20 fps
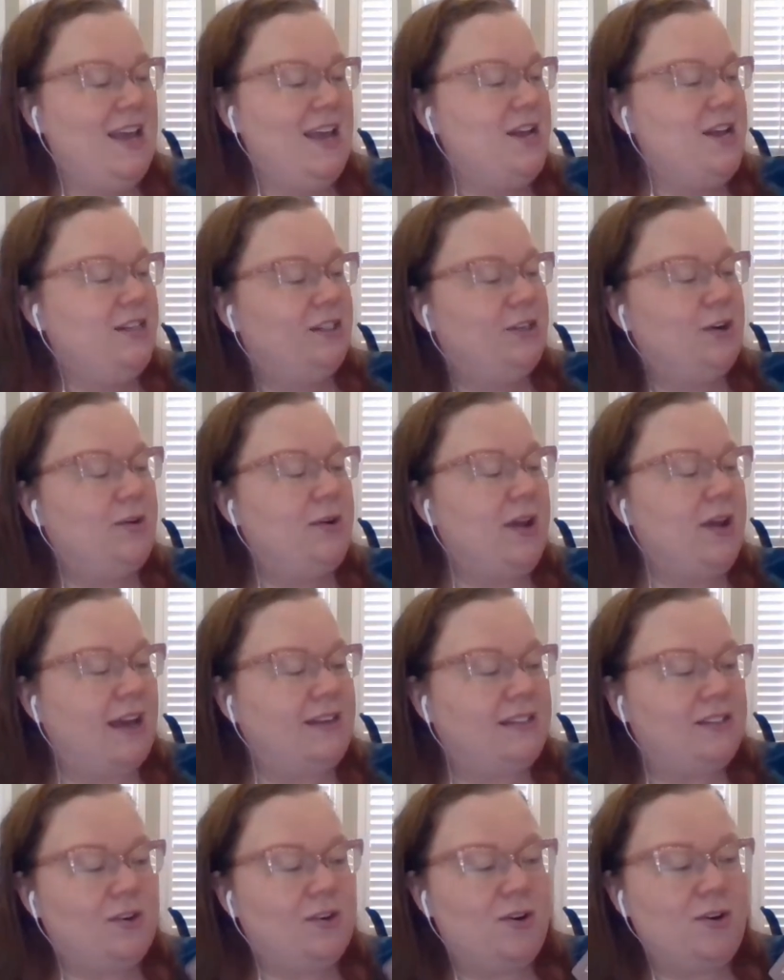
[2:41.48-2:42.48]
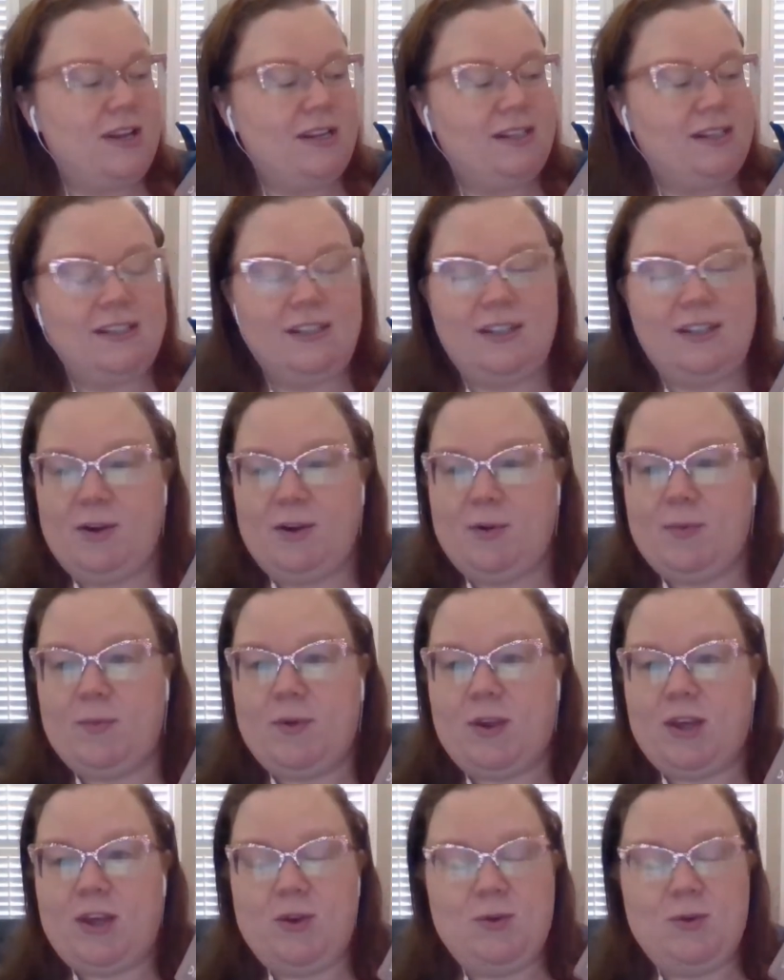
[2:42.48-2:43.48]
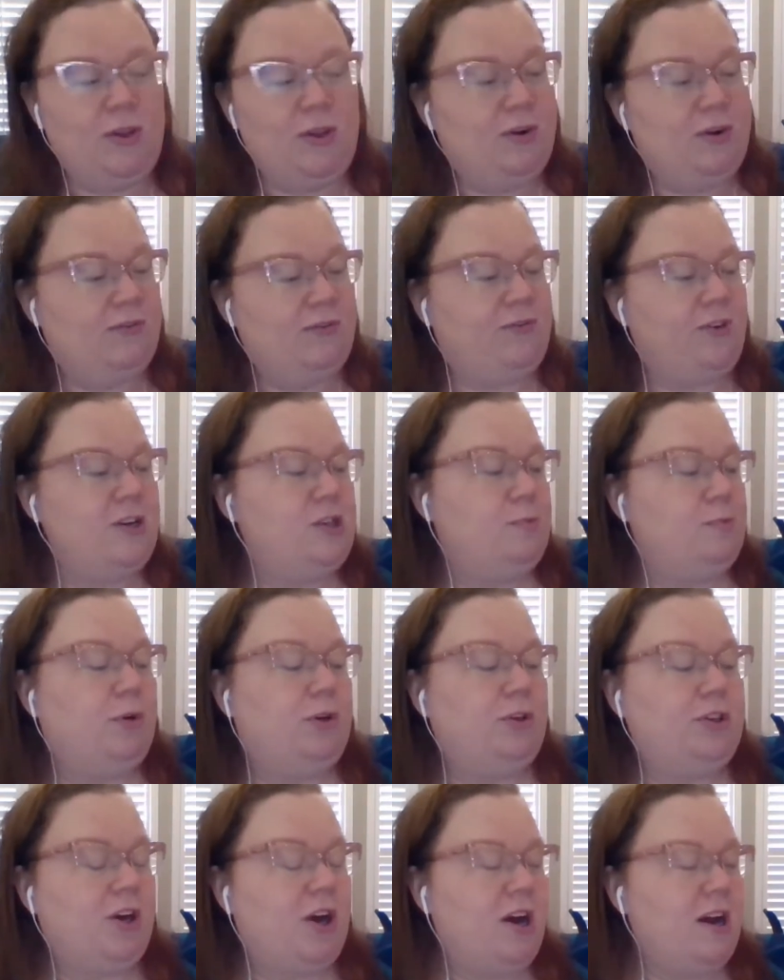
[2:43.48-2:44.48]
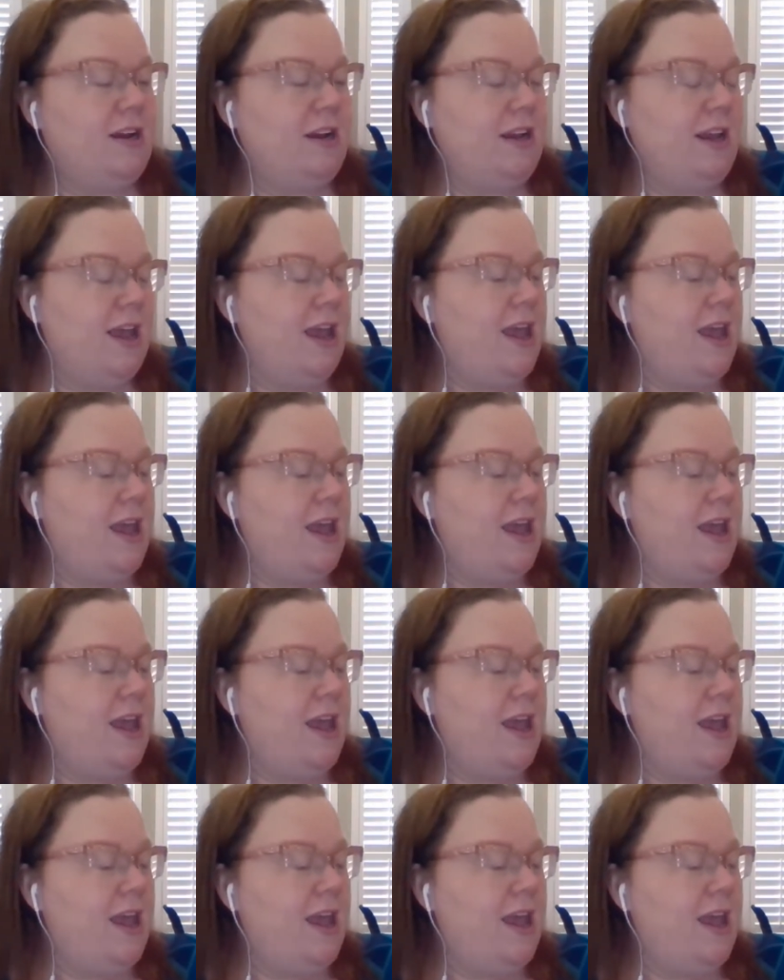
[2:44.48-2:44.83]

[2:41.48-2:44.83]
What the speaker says: So Gaston is a cute little French bulldog.